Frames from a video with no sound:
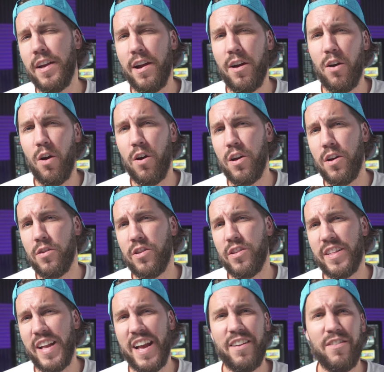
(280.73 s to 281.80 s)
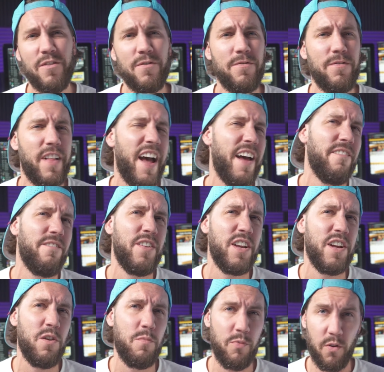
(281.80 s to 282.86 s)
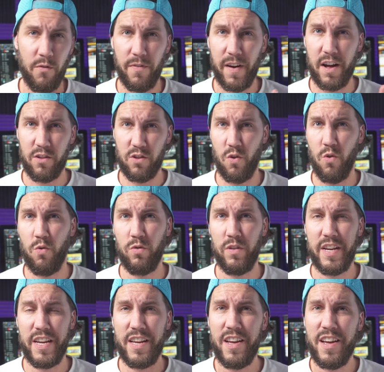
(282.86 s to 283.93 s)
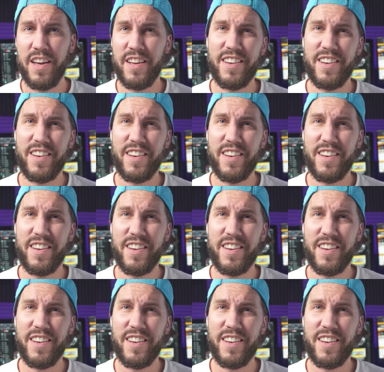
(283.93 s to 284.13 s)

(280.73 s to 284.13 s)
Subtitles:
Air is standard flat video profiles only.